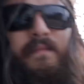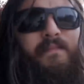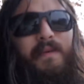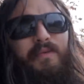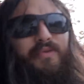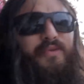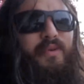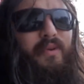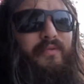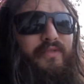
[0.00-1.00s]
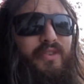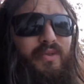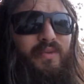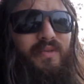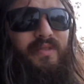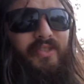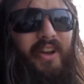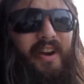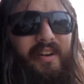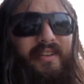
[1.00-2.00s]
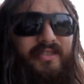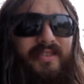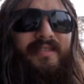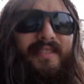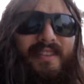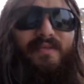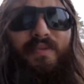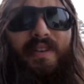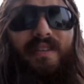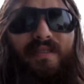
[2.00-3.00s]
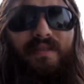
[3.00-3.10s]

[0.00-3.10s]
Maybe we'll do a review on the Heritage. That's what we can